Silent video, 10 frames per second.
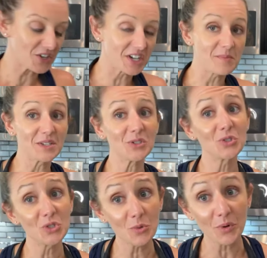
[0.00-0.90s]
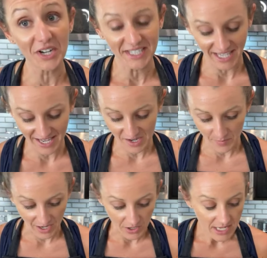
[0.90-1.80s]
gonna be super excited
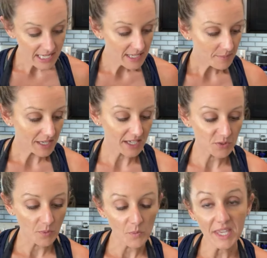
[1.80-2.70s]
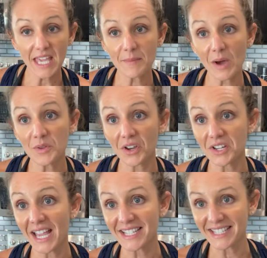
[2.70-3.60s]
about because when we came out with our
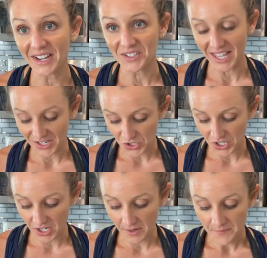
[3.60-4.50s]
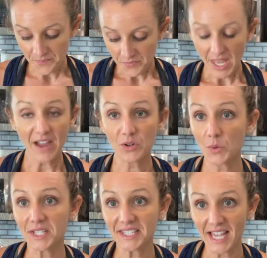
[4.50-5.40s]
cast iron last year,
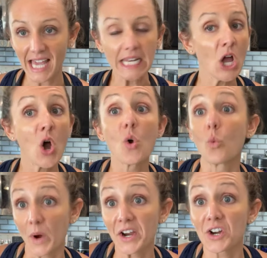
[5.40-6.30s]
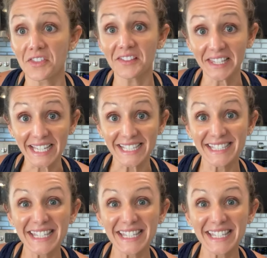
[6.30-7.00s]
everyone said, where are the lids?